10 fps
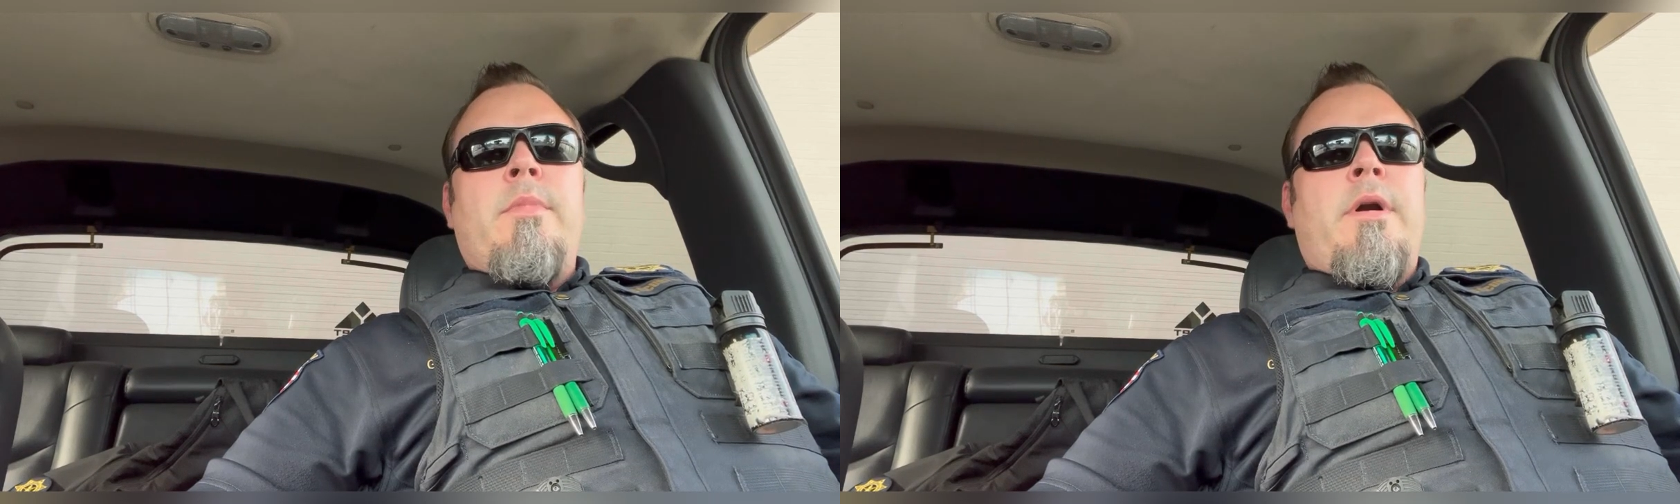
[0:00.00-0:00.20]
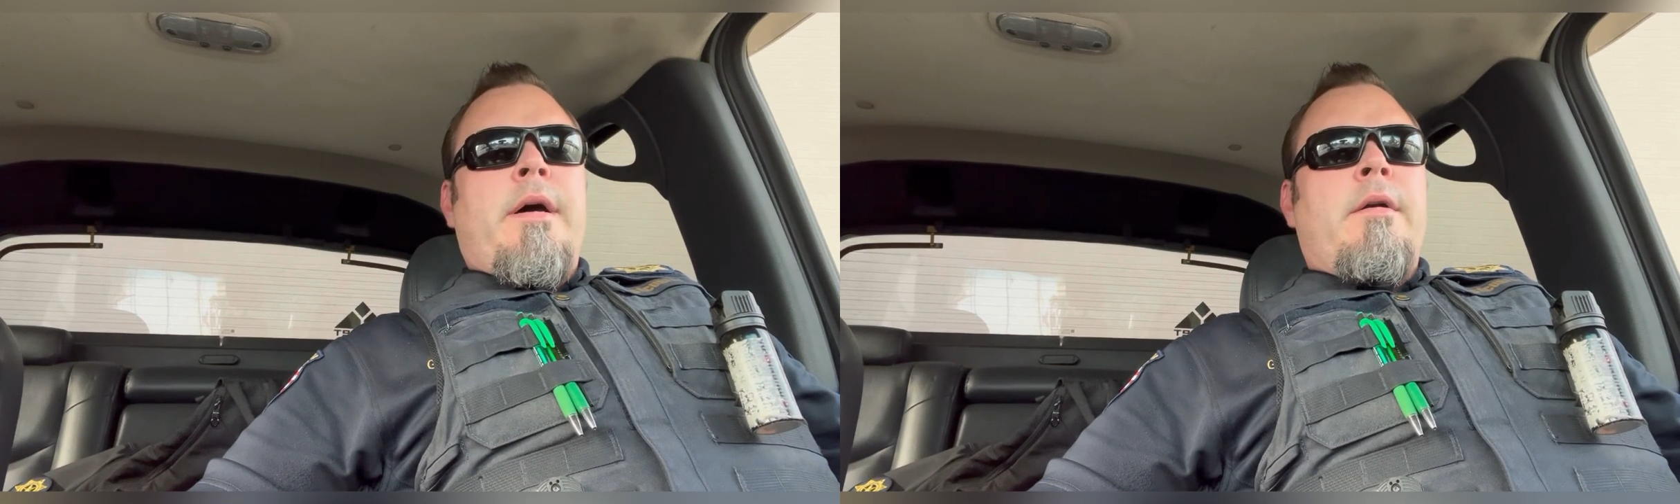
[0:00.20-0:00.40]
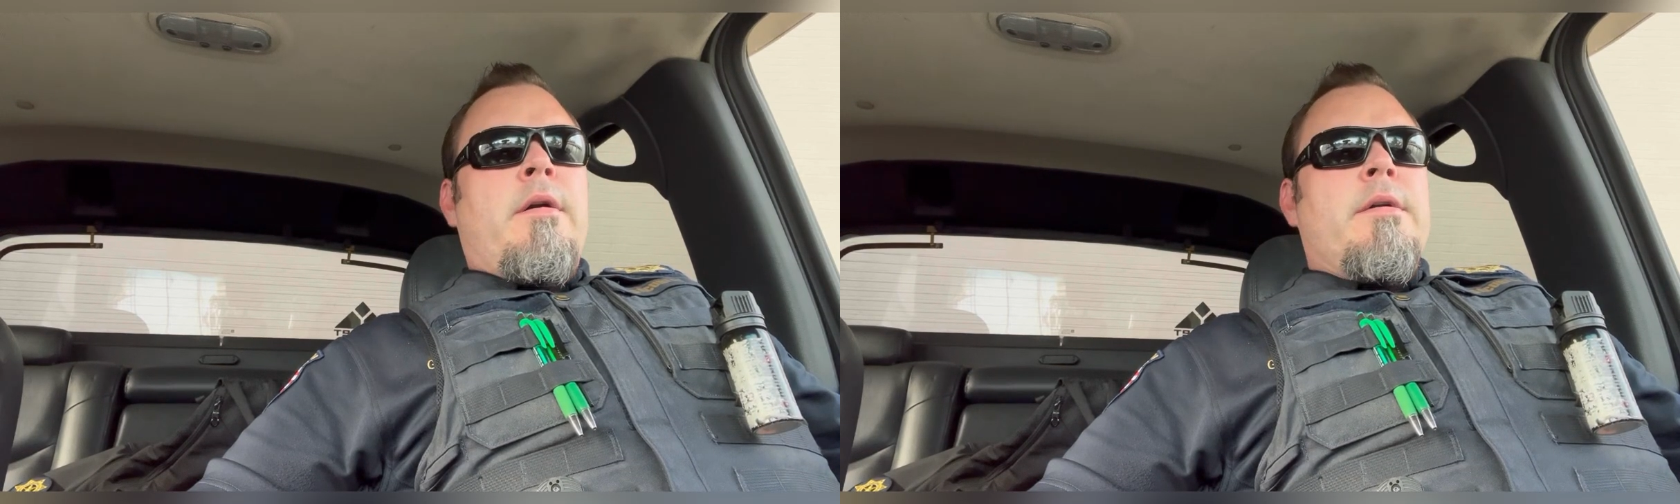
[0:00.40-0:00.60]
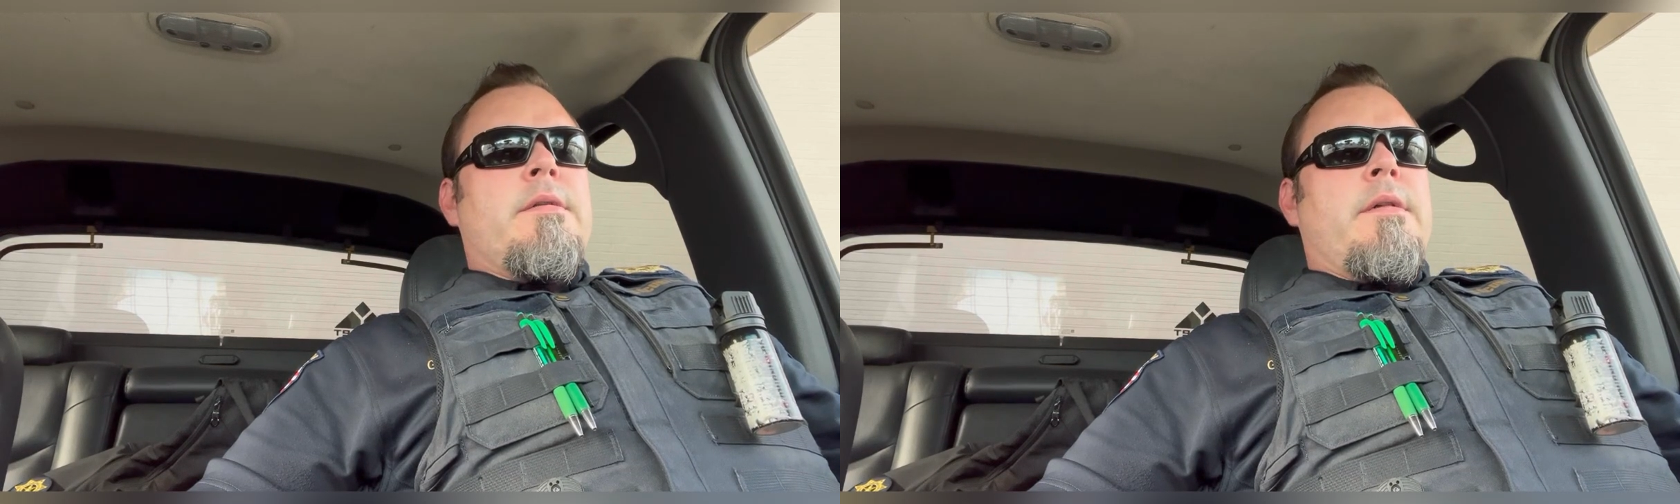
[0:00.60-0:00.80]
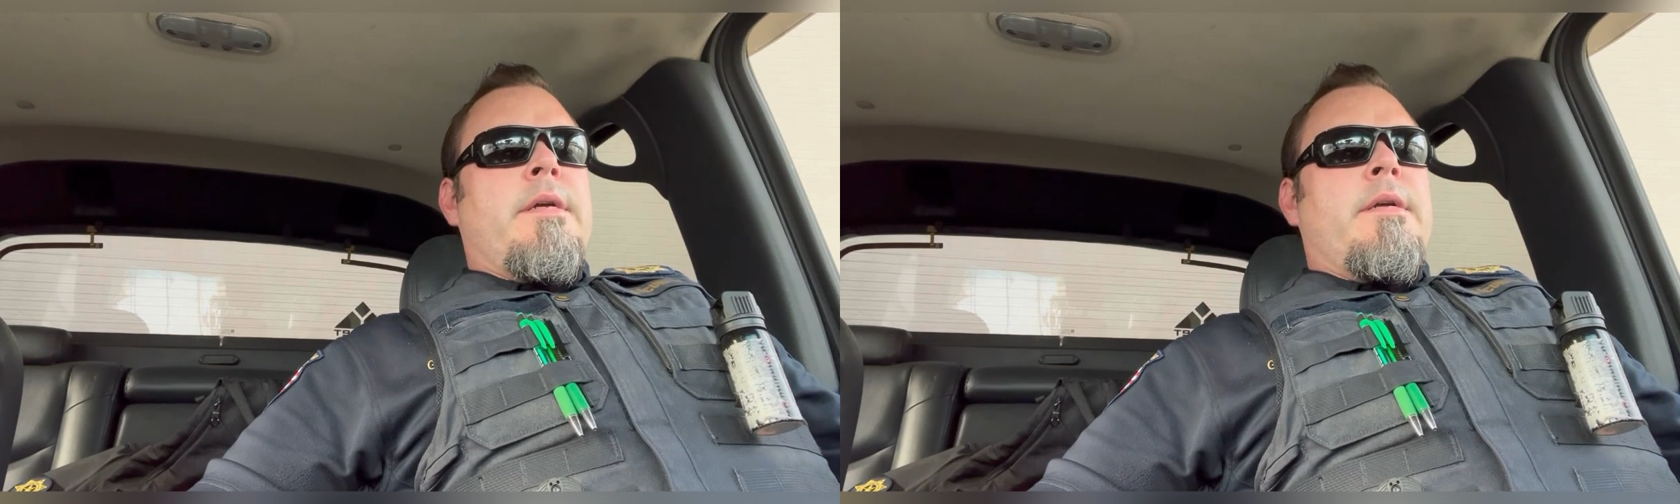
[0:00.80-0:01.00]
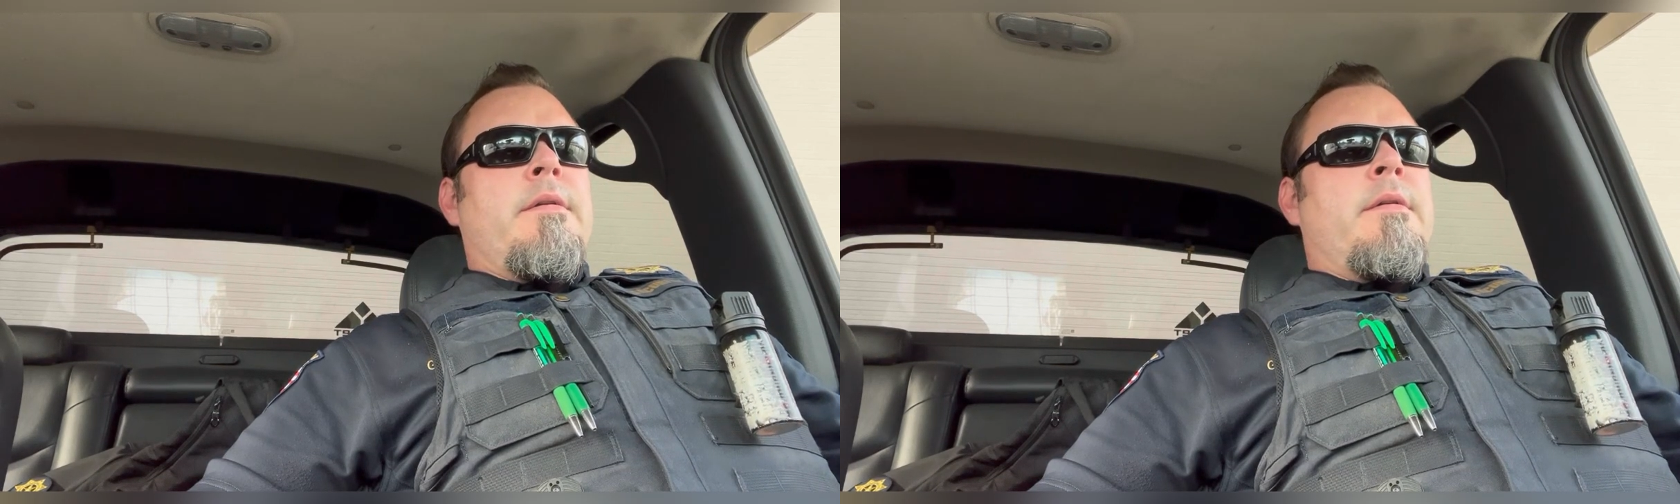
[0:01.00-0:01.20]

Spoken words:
but I'd honestly